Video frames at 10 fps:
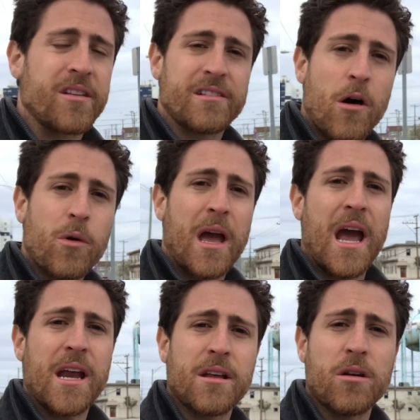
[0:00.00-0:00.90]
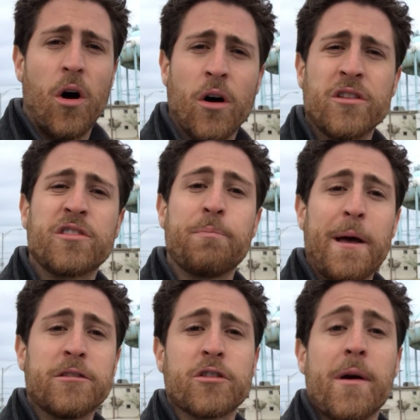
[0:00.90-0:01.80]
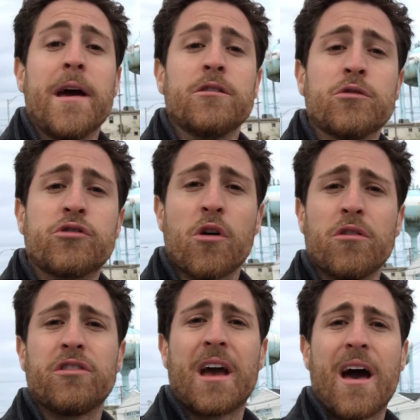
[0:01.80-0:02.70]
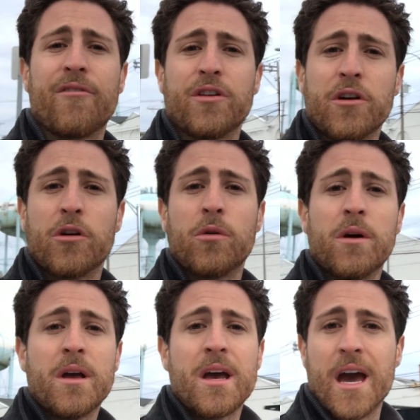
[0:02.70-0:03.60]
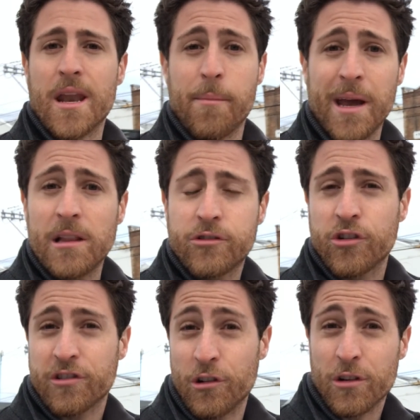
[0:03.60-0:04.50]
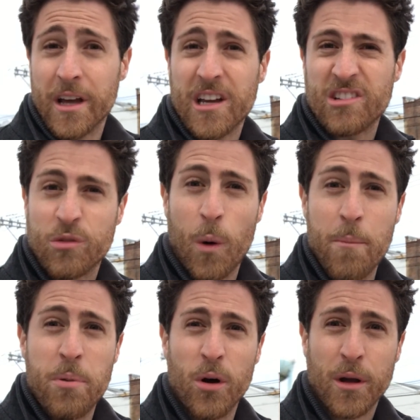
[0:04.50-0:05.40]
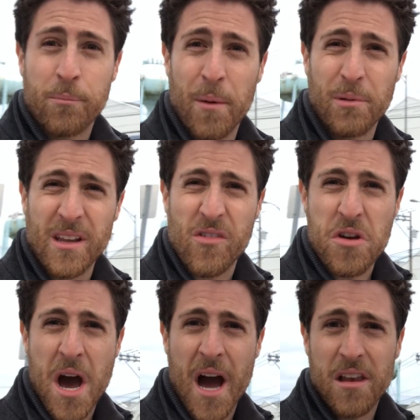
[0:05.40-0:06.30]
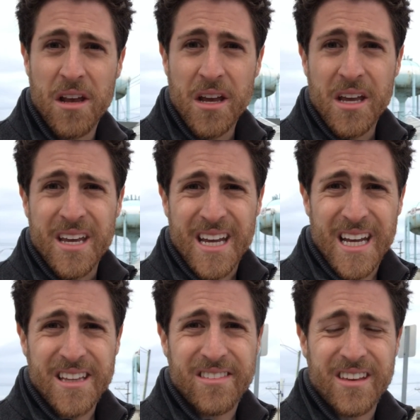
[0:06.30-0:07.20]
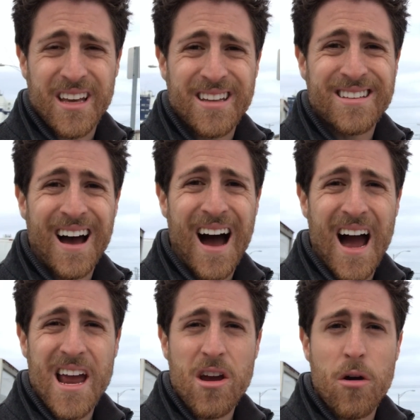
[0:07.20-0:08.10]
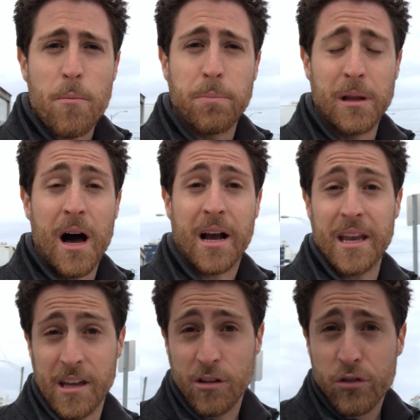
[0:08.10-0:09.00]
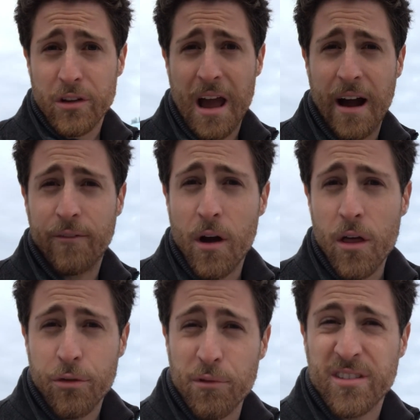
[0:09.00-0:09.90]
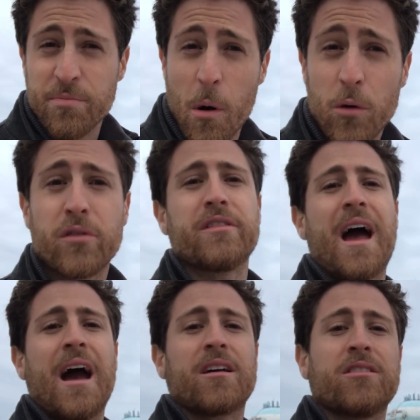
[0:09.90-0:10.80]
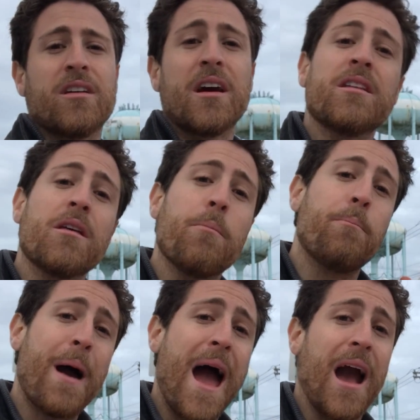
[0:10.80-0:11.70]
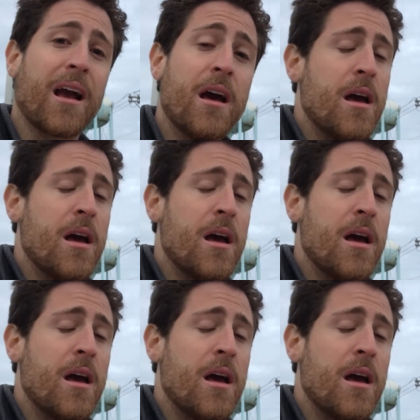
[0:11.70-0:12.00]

It's located on Spencer and New Jersey Avenue, and it may just look like it's just one building, but believe it or not, it's the entire block, and they used to have 3 smokestacks in the back.